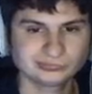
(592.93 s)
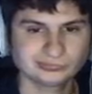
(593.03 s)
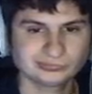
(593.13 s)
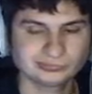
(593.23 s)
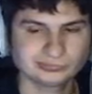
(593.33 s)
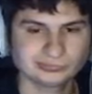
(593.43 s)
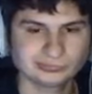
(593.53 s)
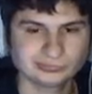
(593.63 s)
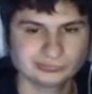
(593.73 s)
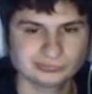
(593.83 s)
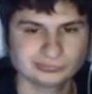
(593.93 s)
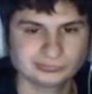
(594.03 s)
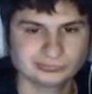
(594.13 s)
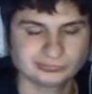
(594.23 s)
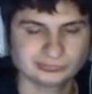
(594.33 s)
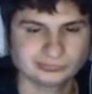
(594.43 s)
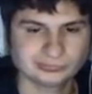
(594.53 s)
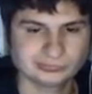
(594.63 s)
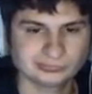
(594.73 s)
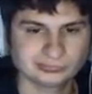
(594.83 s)

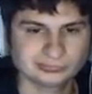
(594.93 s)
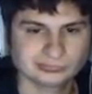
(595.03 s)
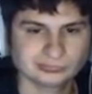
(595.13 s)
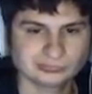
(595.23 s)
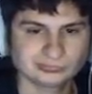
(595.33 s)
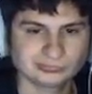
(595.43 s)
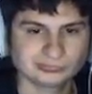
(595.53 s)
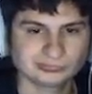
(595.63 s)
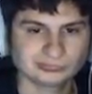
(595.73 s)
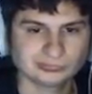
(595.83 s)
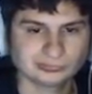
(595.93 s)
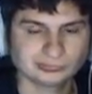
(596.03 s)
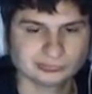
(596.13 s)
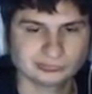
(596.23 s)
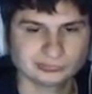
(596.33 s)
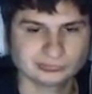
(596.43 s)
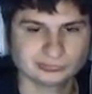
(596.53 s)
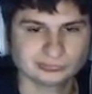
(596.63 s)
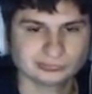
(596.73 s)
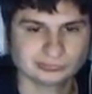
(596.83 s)

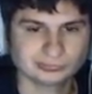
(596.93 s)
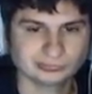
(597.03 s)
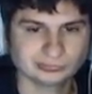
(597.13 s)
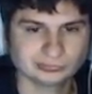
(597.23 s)
[no speech]